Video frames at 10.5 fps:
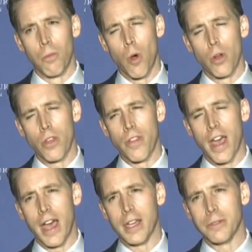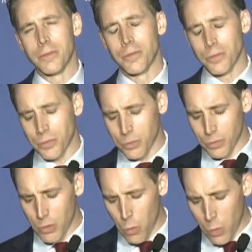More than that,
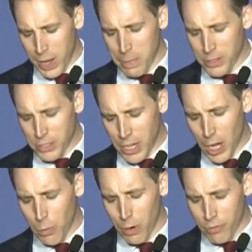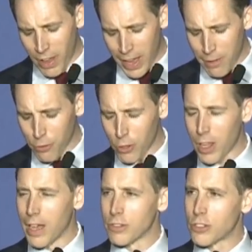we must seek a revival
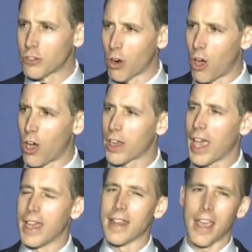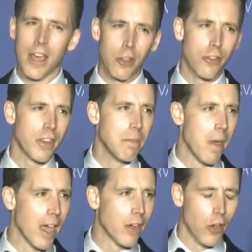of strong and healthy
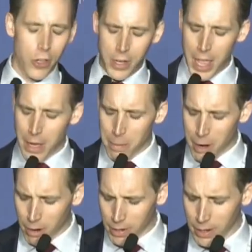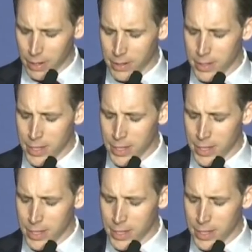manhood in America.